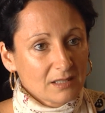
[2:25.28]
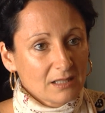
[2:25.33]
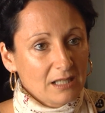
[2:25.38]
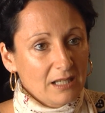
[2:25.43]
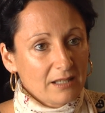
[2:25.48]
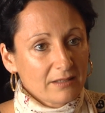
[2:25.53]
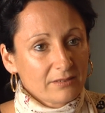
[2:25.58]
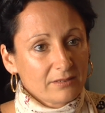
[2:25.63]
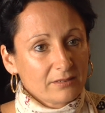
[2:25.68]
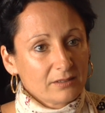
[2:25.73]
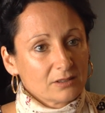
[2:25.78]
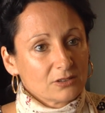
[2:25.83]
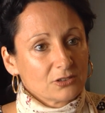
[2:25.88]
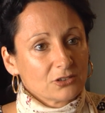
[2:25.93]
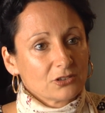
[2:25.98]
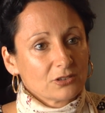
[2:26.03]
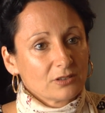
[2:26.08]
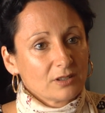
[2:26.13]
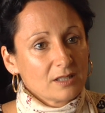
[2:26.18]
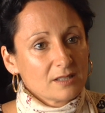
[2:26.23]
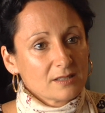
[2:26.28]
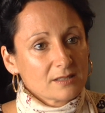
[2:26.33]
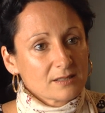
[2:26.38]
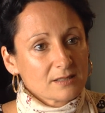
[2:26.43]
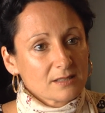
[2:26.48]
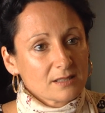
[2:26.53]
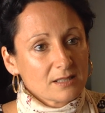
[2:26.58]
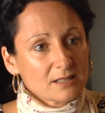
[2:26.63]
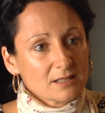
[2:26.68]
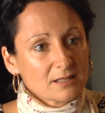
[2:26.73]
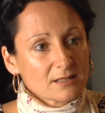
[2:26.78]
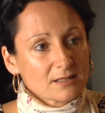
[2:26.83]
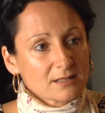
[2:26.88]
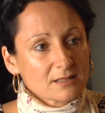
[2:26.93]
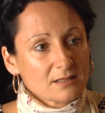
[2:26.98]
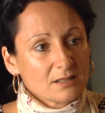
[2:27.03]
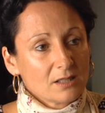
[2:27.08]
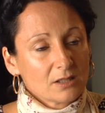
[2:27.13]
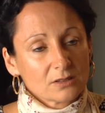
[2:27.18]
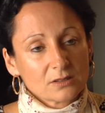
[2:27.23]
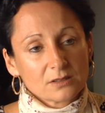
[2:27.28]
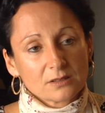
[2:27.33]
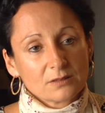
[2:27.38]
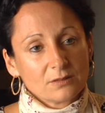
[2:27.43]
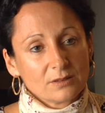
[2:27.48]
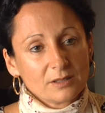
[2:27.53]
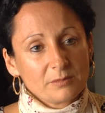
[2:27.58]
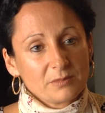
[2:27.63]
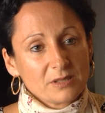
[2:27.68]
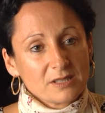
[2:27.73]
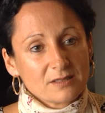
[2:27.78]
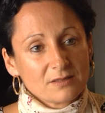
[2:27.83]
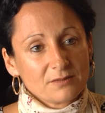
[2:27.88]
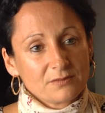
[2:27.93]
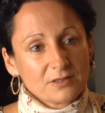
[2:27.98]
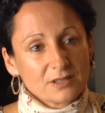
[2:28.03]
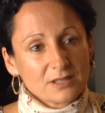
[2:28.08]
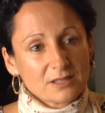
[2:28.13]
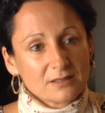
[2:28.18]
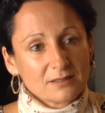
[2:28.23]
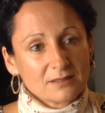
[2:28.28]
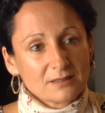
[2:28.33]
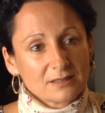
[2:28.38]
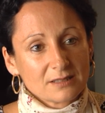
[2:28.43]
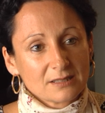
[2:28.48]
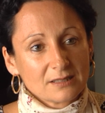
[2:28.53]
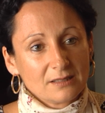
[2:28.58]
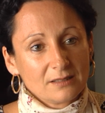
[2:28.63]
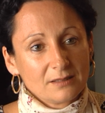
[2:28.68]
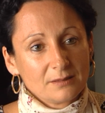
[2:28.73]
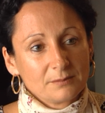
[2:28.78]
as such is not going to be sufficient,